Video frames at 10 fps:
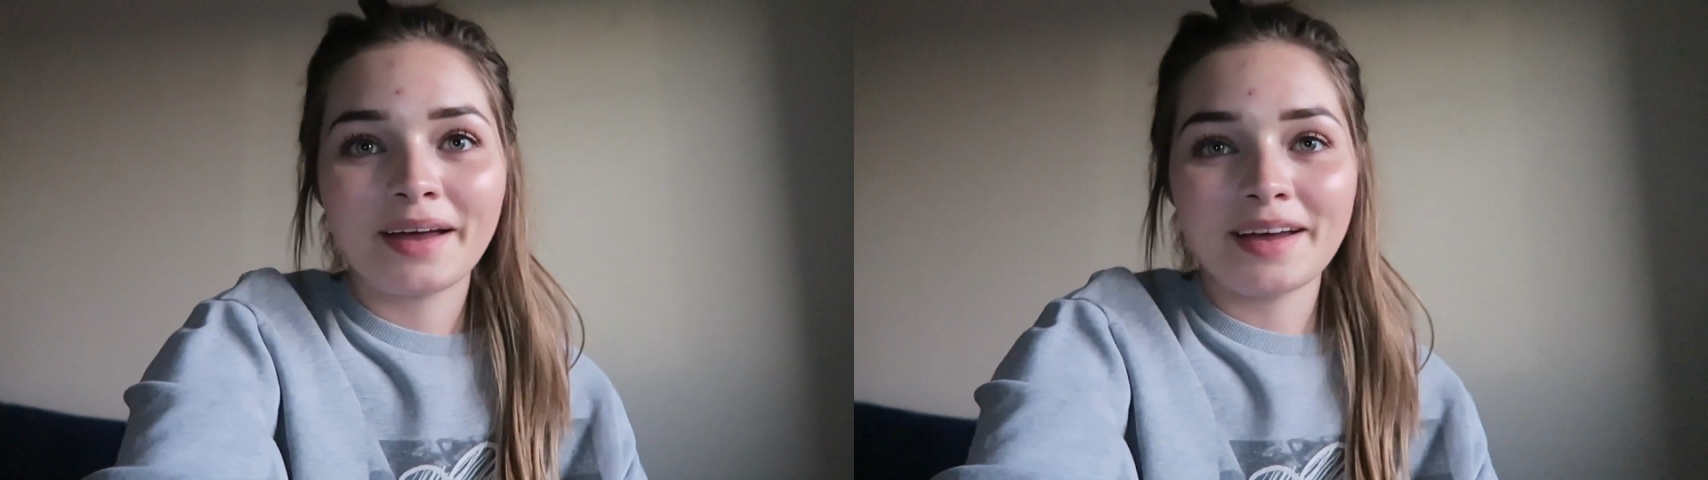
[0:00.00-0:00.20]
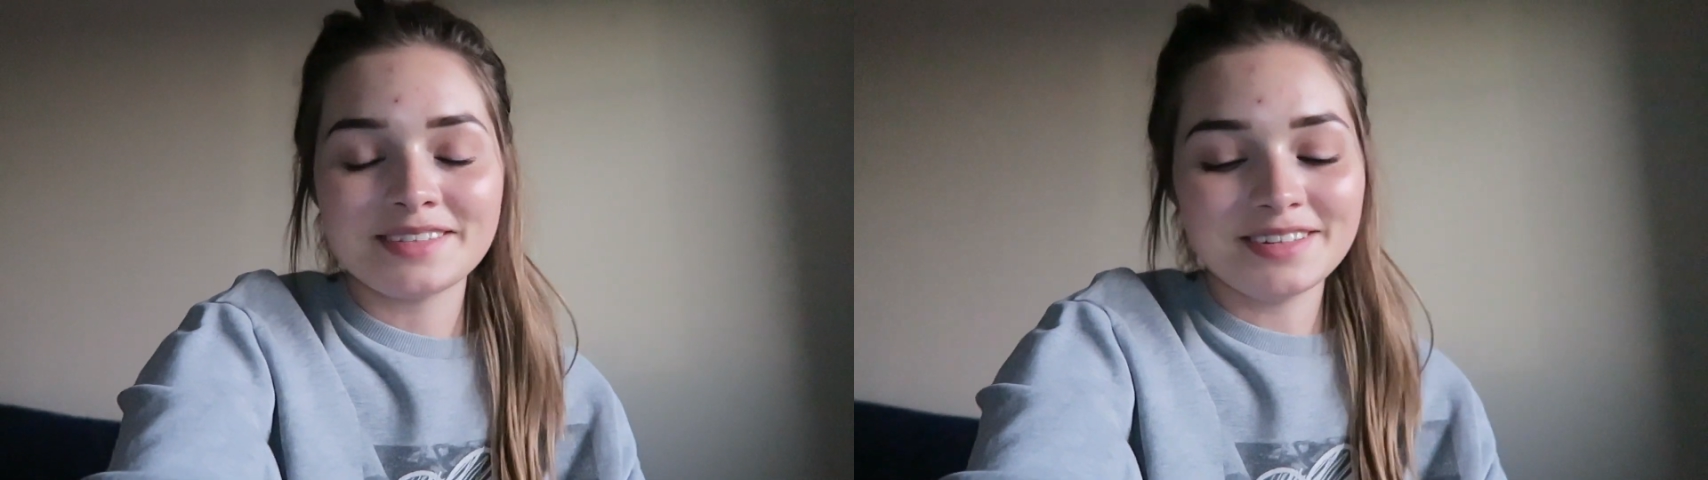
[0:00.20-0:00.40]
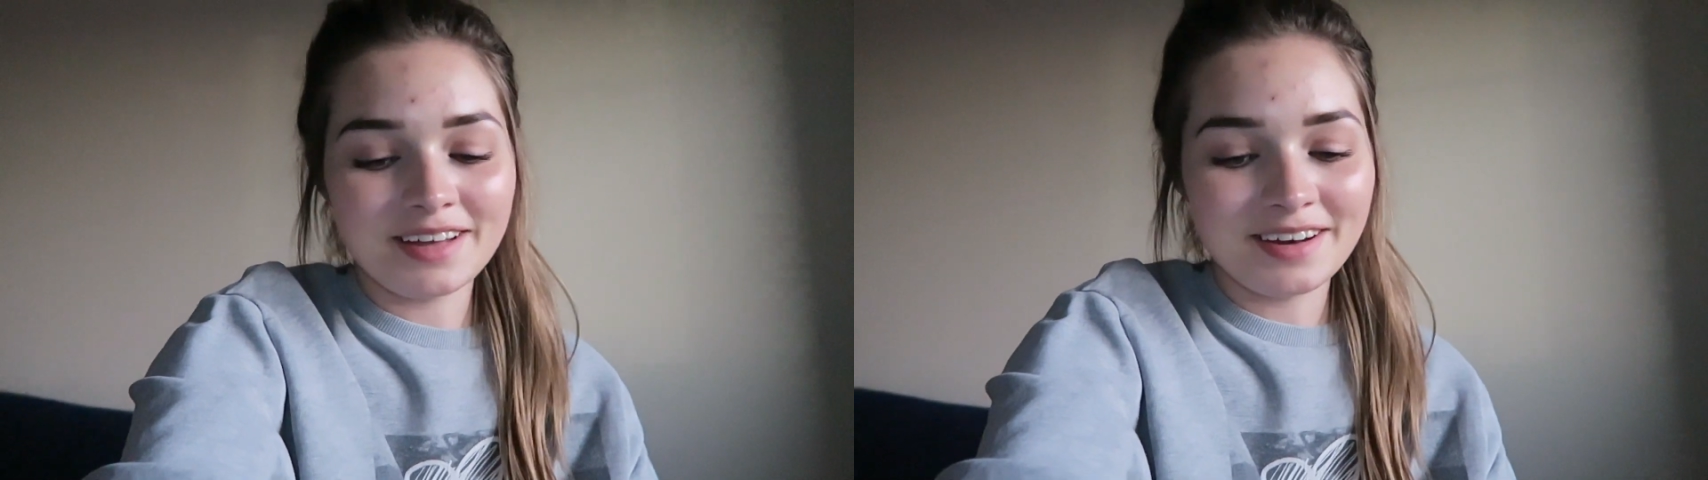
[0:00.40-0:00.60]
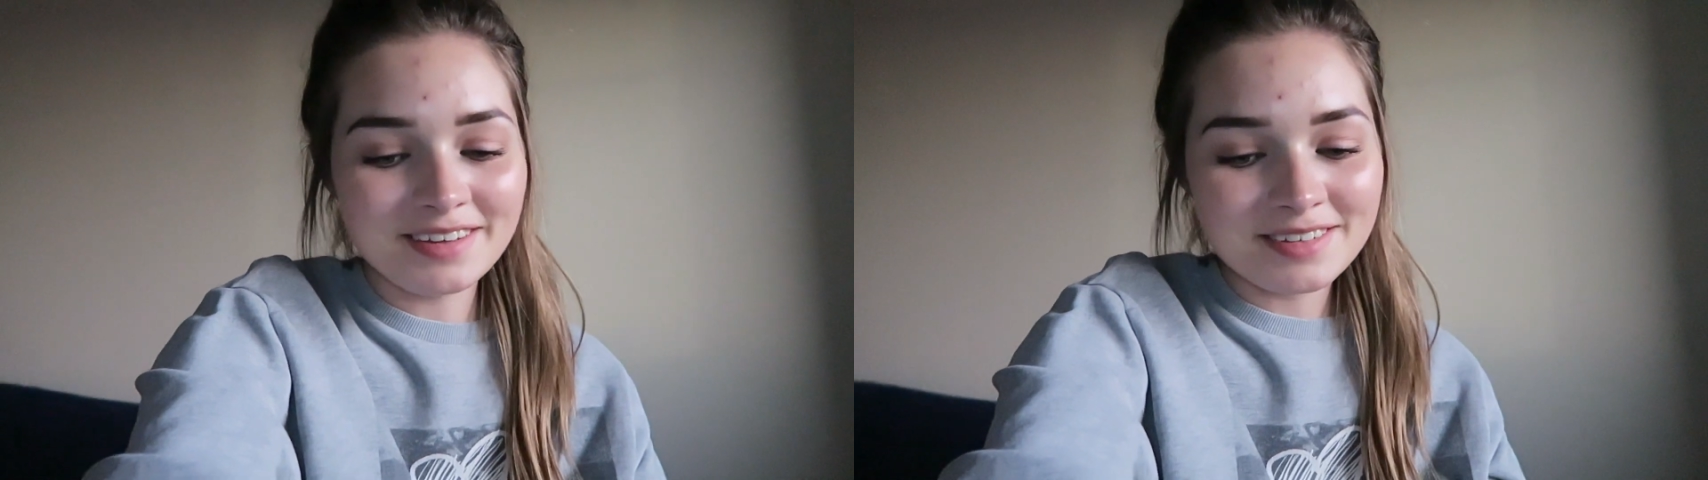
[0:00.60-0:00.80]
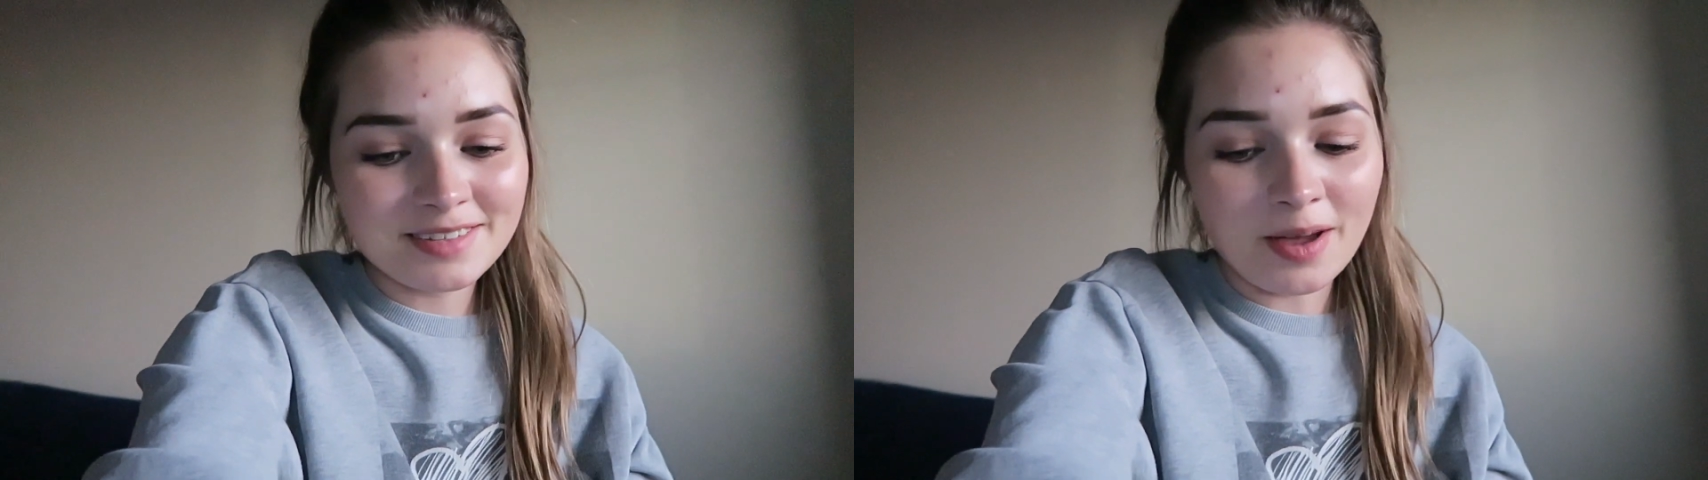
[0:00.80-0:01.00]
hasn't done
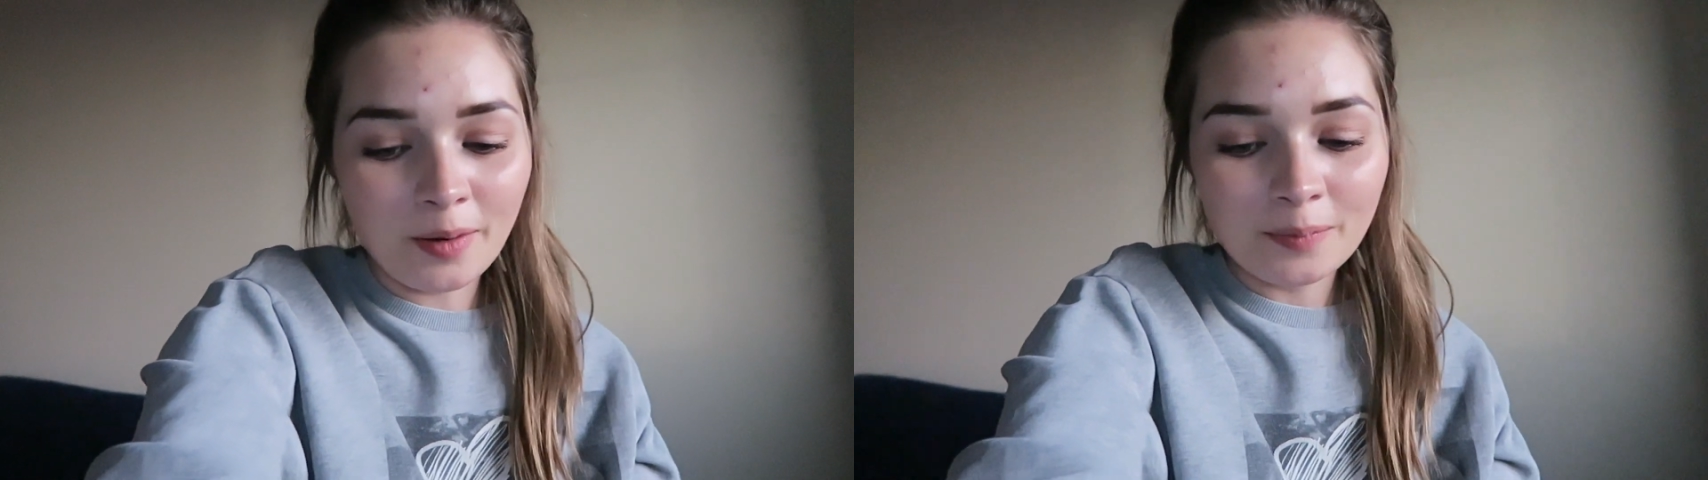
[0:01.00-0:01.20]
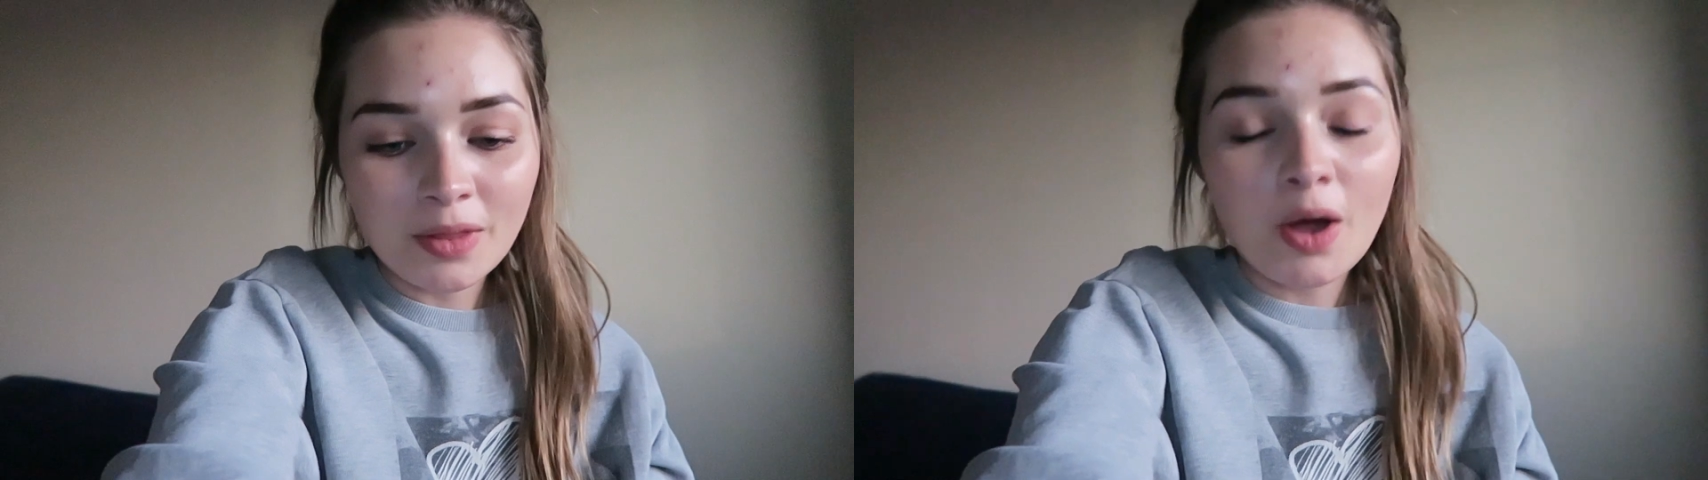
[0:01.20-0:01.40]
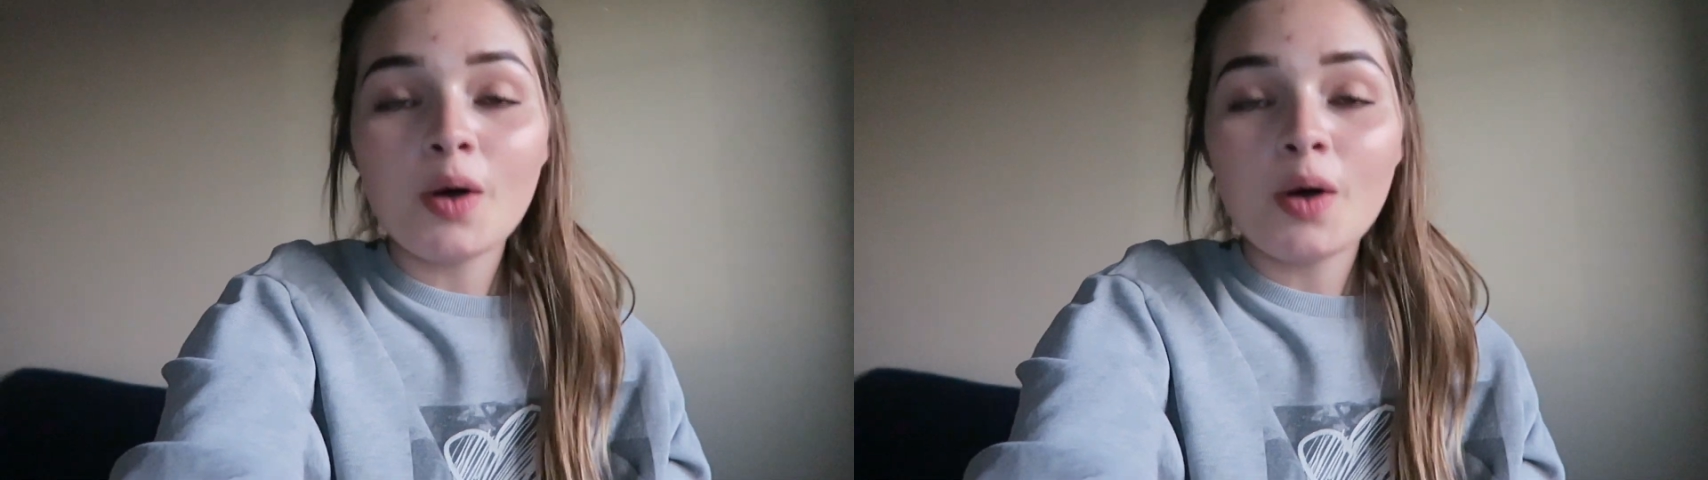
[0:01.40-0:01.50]
it. So